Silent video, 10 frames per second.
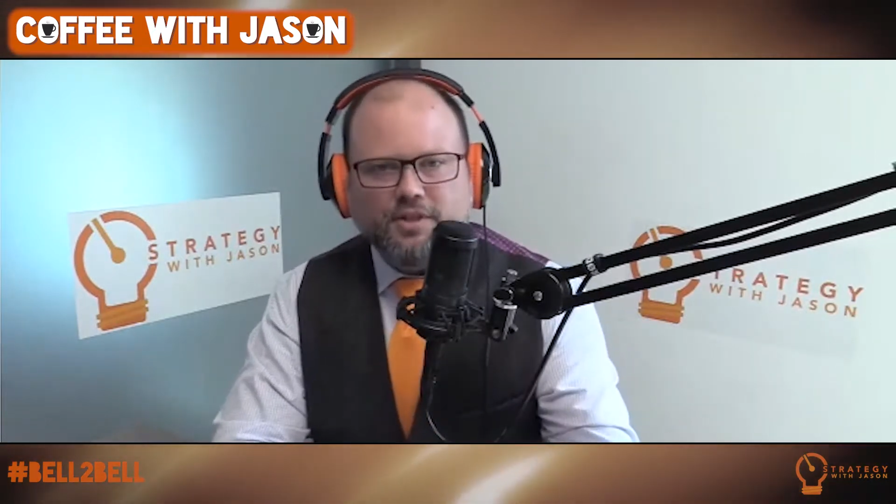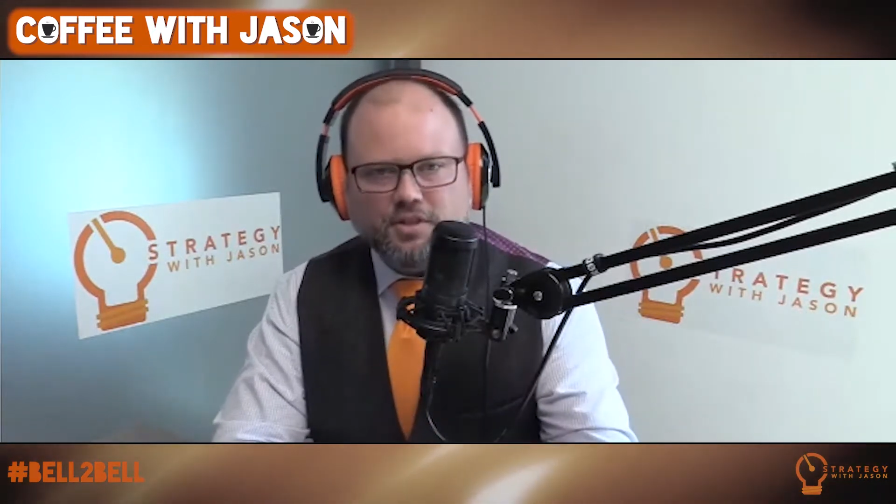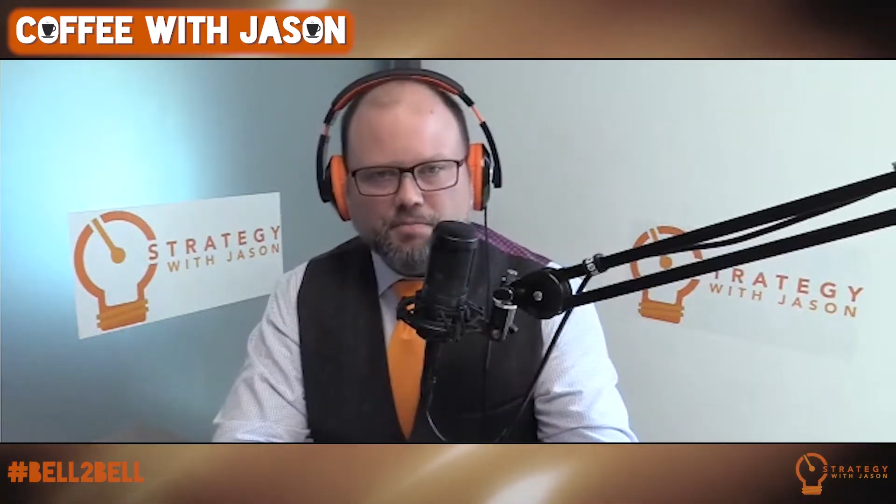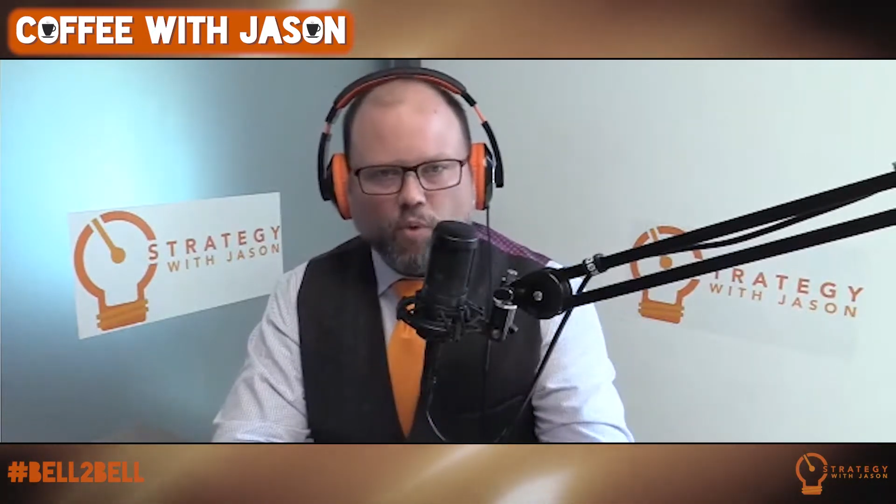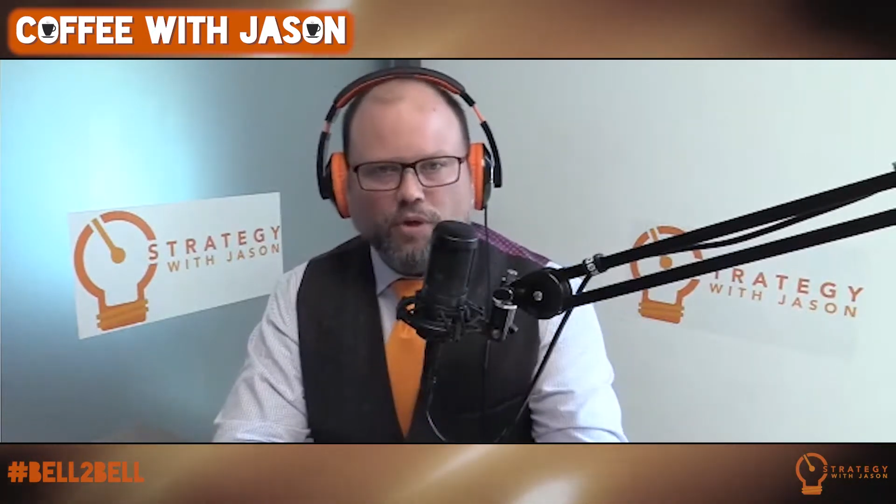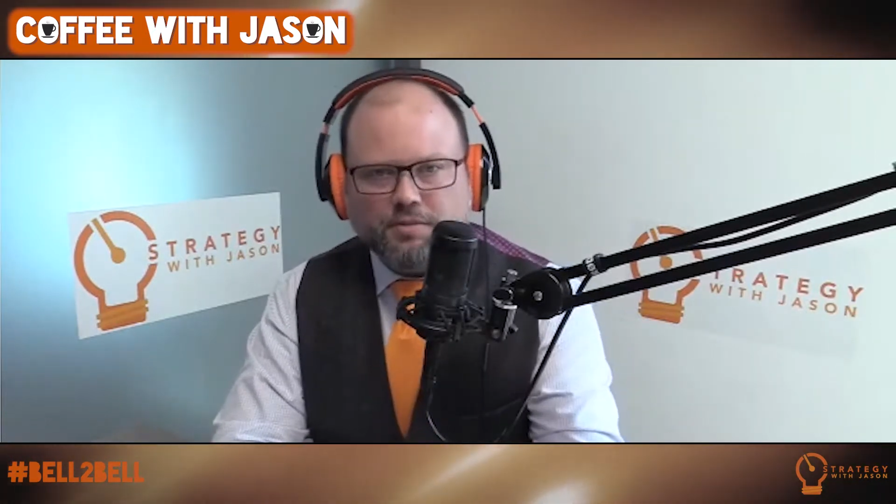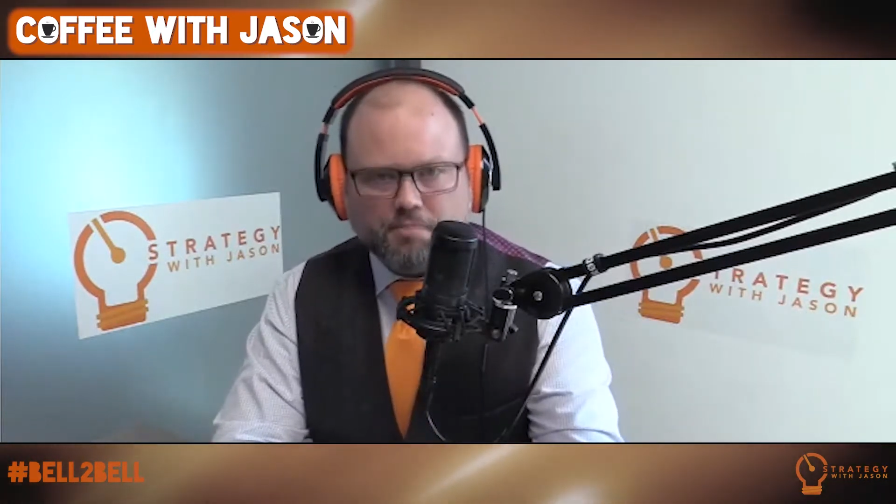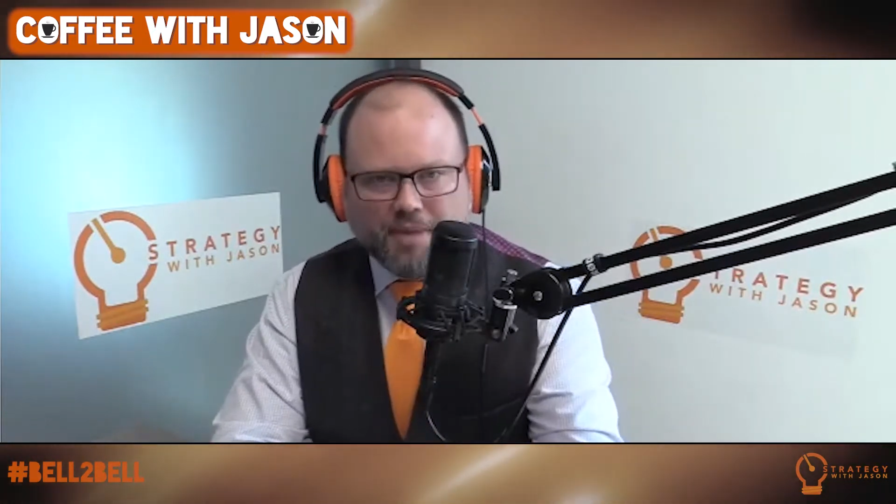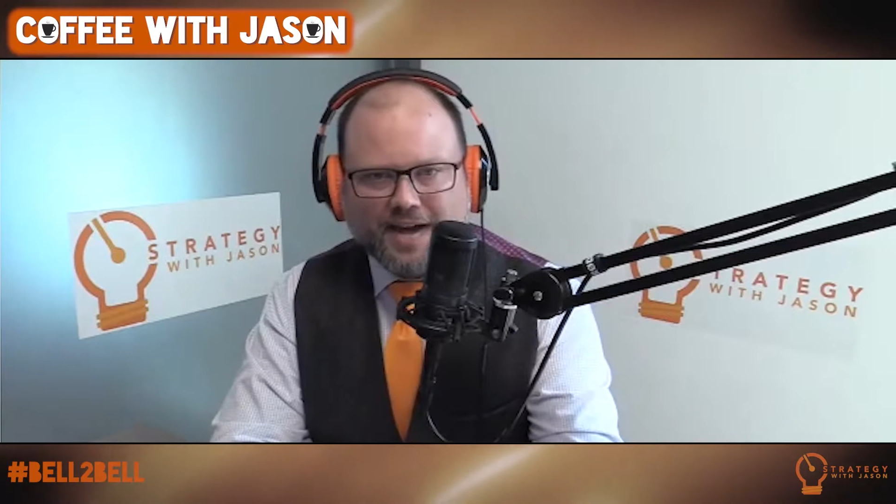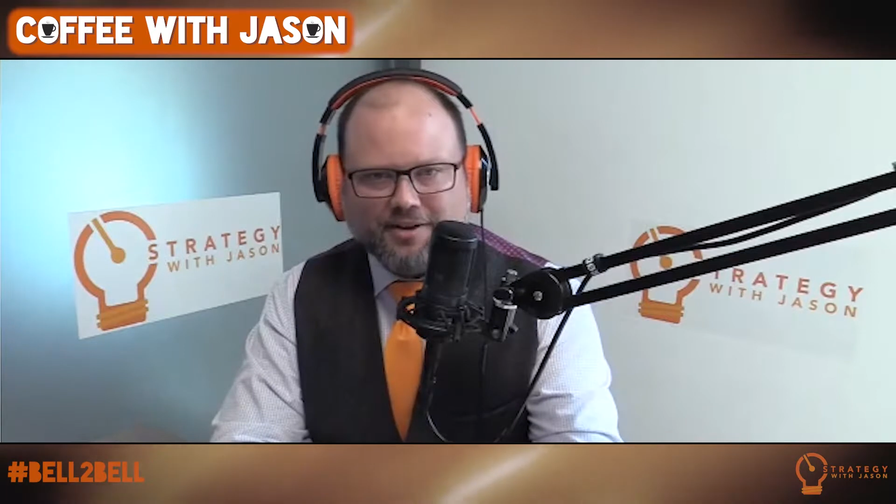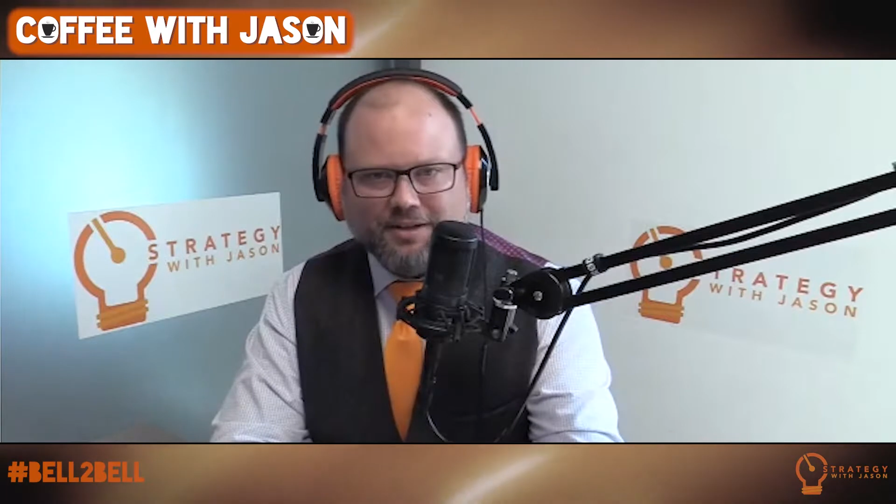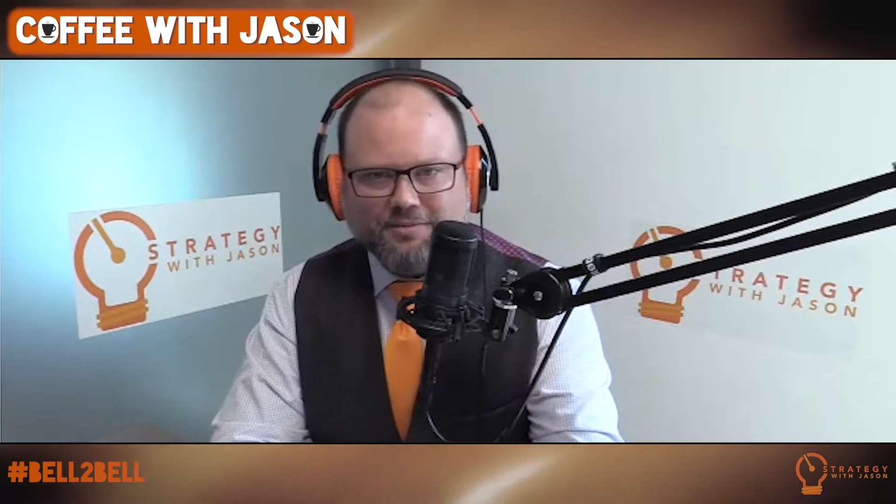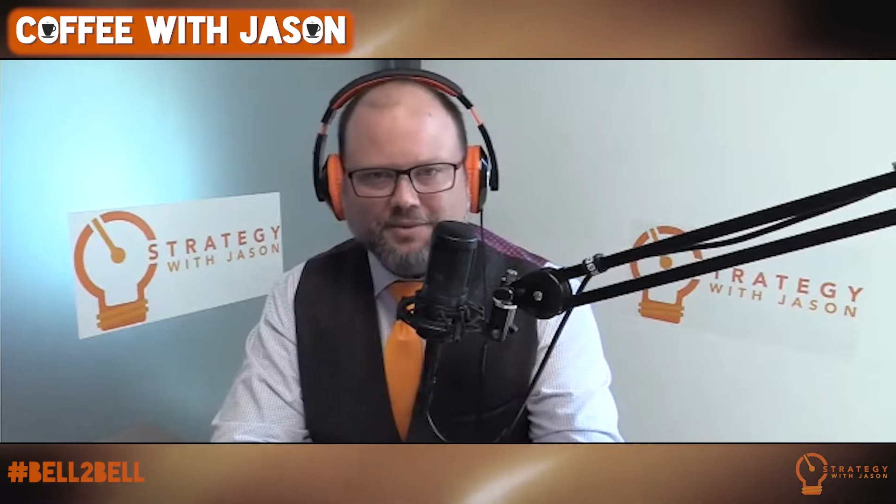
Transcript: this sports background?